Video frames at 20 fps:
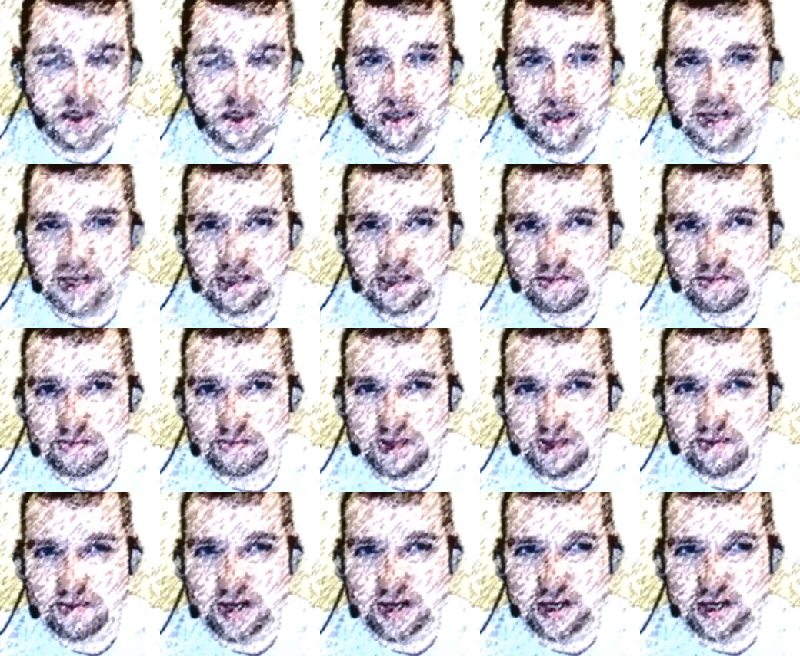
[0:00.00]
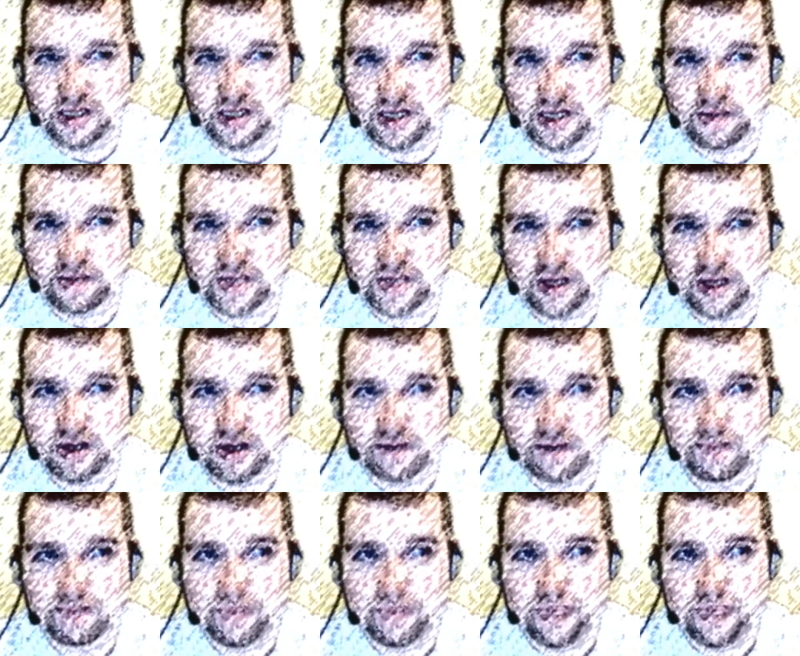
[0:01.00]
And that's been my attempt here.
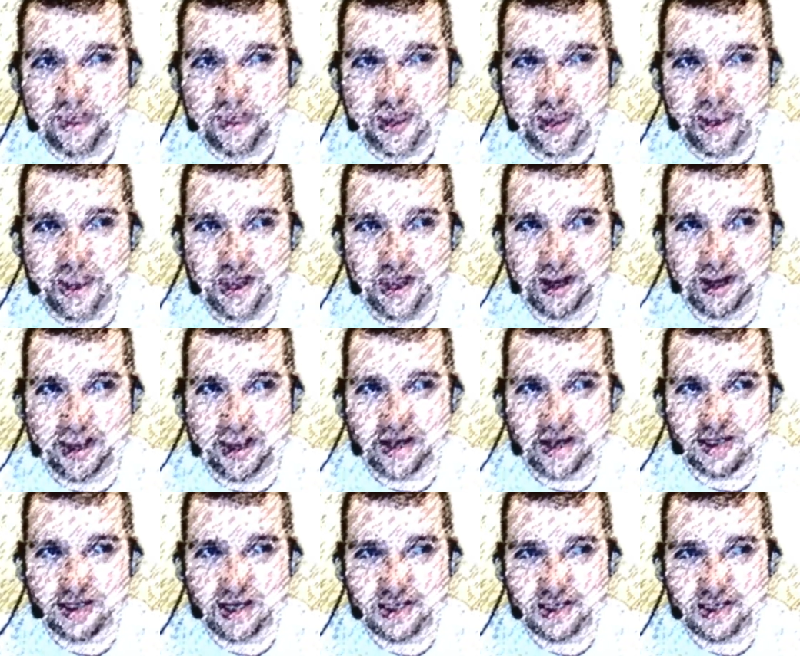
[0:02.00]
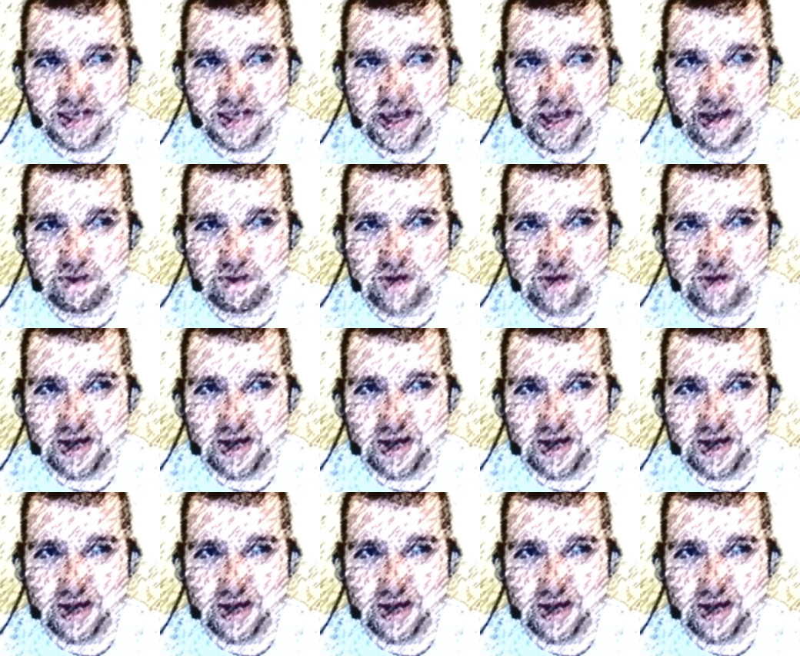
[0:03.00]
And again, as I stated, when